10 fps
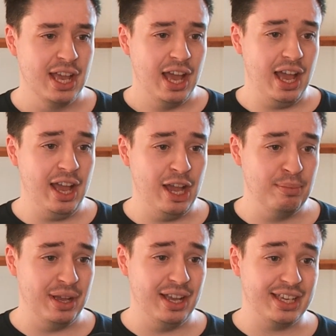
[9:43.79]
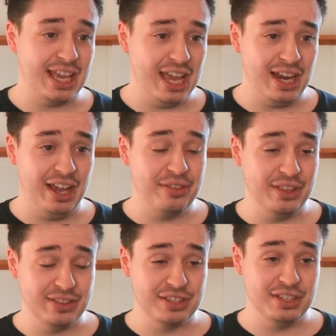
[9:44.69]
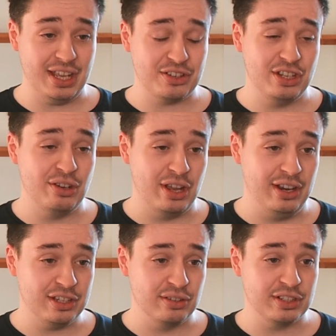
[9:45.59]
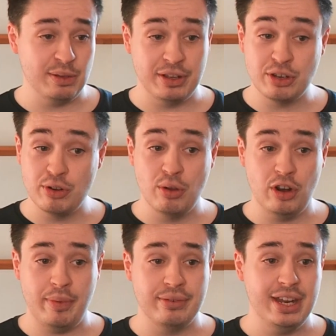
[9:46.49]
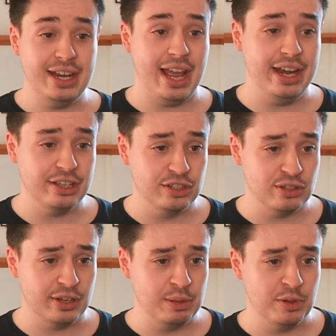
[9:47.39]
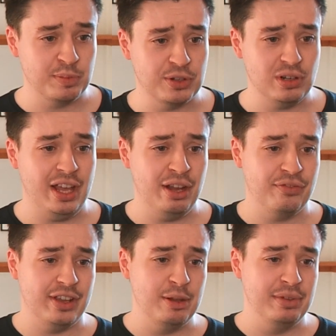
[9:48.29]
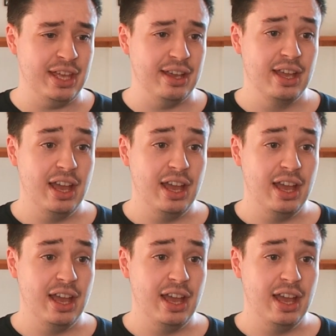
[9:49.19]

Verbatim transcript: Um, again, I think this is actually a, a nice looking team. I don't know a lot about Ned Hanigan, so I'll keep a special eye out for him in there.